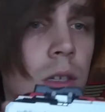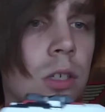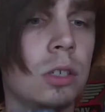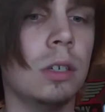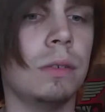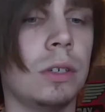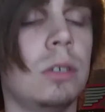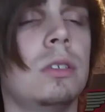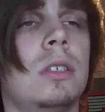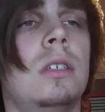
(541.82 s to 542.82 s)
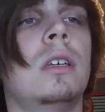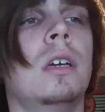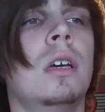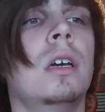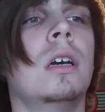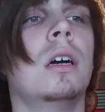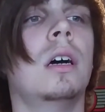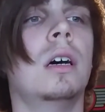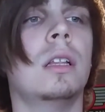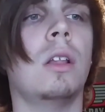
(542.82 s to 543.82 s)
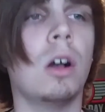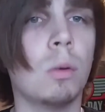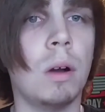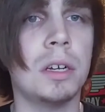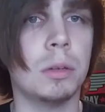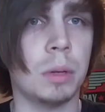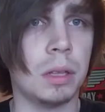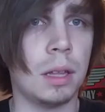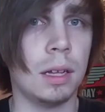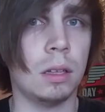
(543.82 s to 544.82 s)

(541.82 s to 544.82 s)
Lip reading: launcher, if you're using a long winder with a light